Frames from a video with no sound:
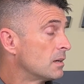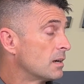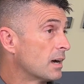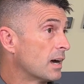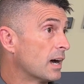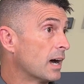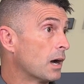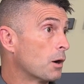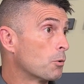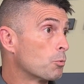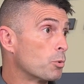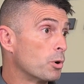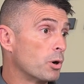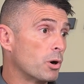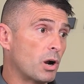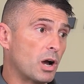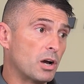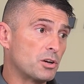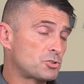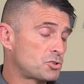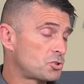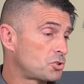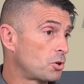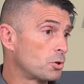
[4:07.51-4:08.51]

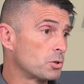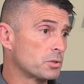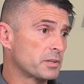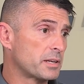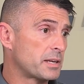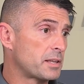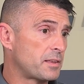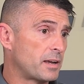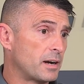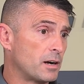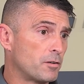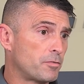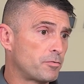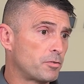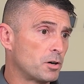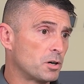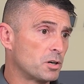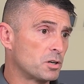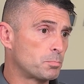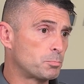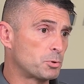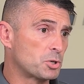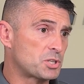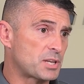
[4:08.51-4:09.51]
We're certainly there
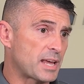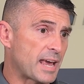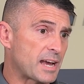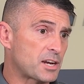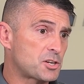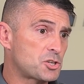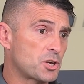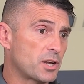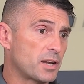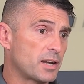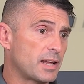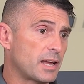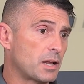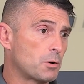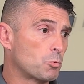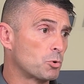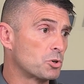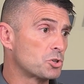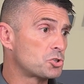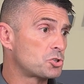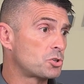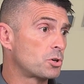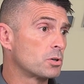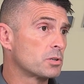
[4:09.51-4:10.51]
for protection, and
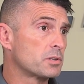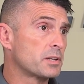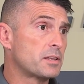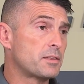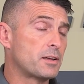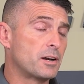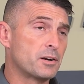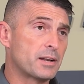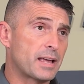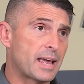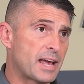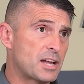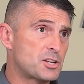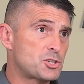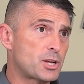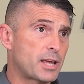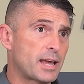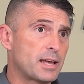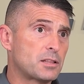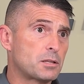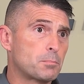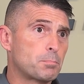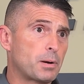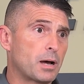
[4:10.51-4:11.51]
we're certainly there to
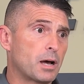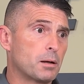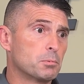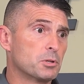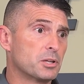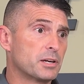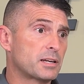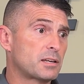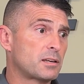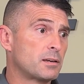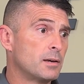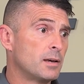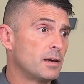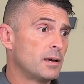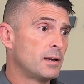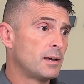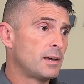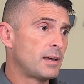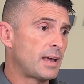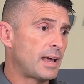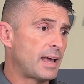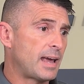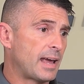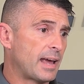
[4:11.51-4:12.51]
educate the public.
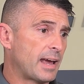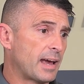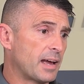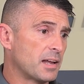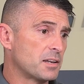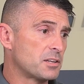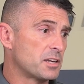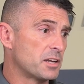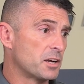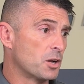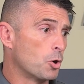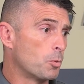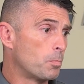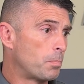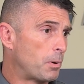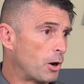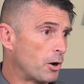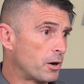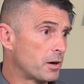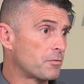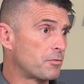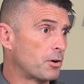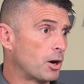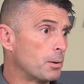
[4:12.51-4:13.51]
And,
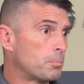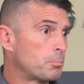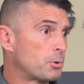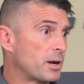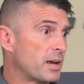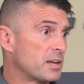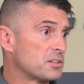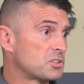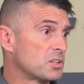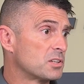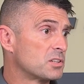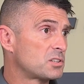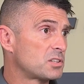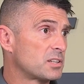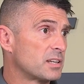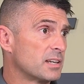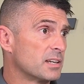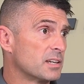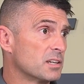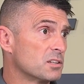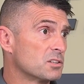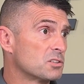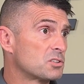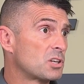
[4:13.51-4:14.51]
part of our presence
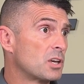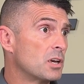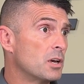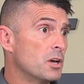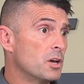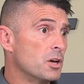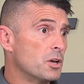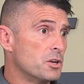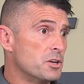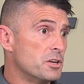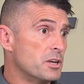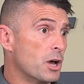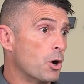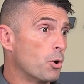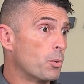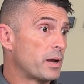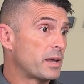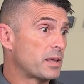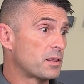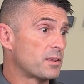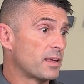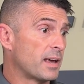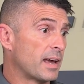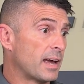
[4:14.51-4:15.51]
is
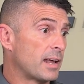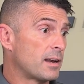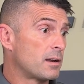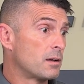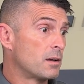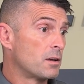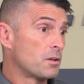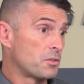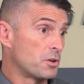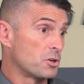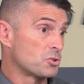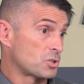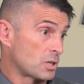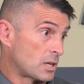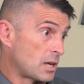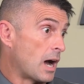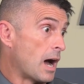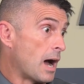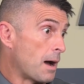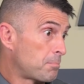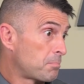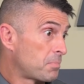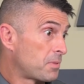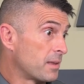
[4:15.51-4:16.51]
knowing that there's a
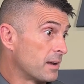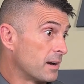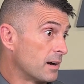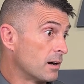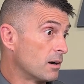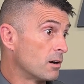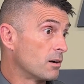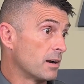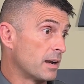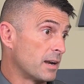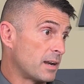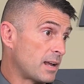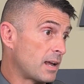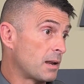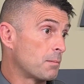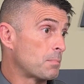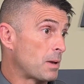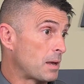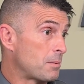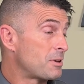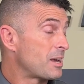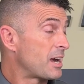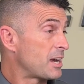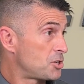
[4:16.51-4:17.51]
cop there, and
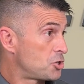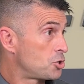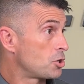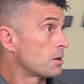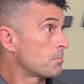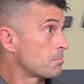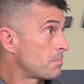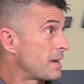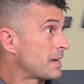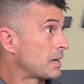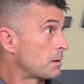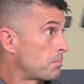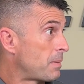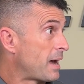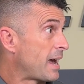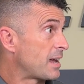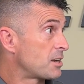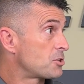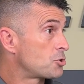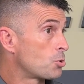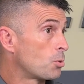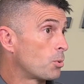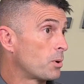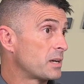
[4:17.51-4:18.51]
maybe I shouldn't make a
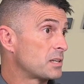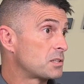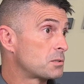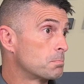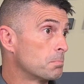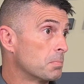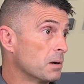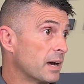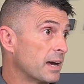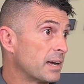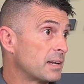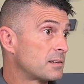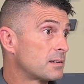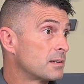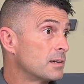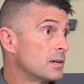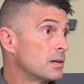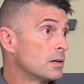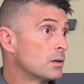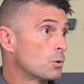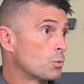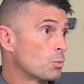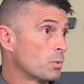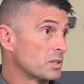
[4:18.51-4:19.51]
bad choice, but
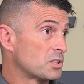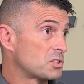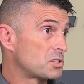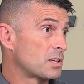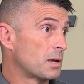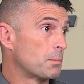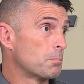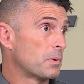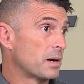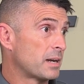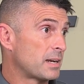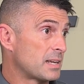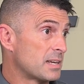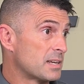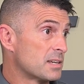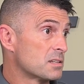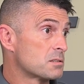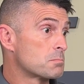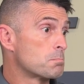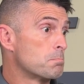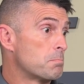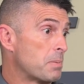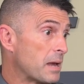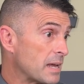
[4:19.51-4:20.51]
when somebody
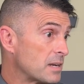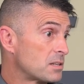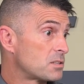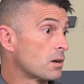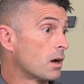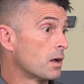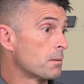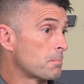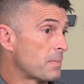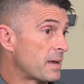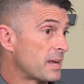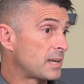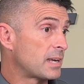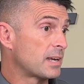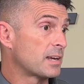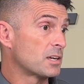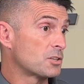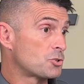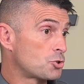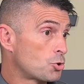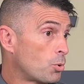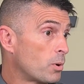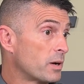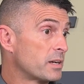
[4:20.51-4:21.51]
is bent on
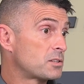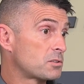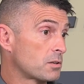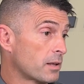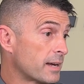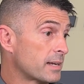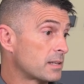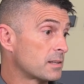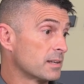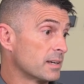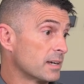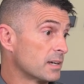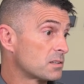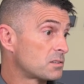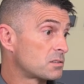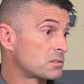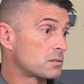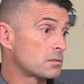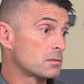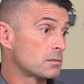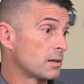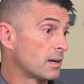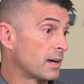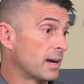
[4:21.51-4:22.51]
making a choice like
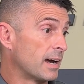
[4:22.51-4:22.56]
this,